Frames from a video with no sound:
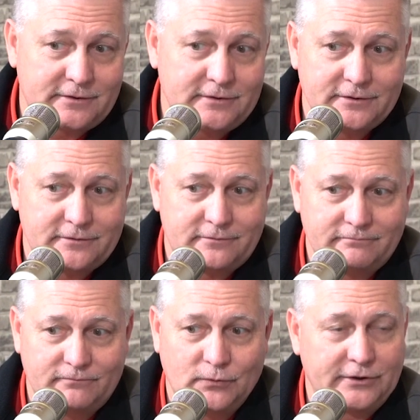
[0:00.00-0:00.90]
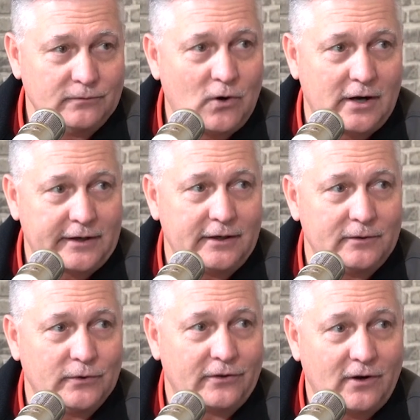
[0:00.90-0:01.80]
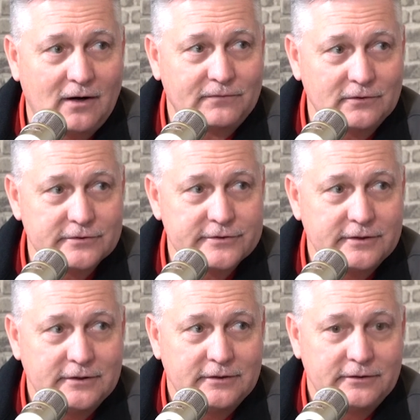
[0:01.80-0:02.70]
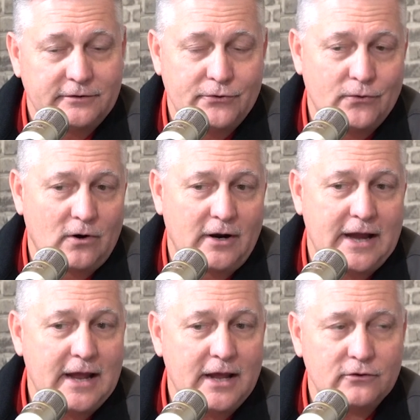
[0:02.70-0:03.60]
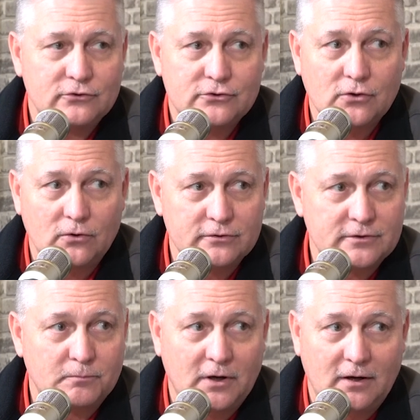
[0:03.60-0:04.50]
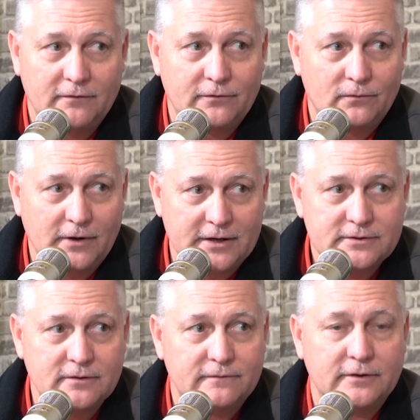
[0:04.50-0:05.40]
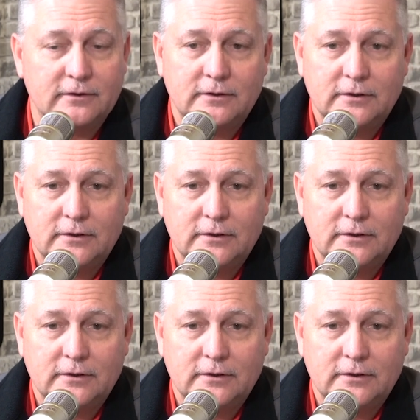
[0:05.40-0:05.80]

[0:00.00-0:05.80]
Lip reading: This is when you're walking in with offers, you are head and shoulders above the rest of the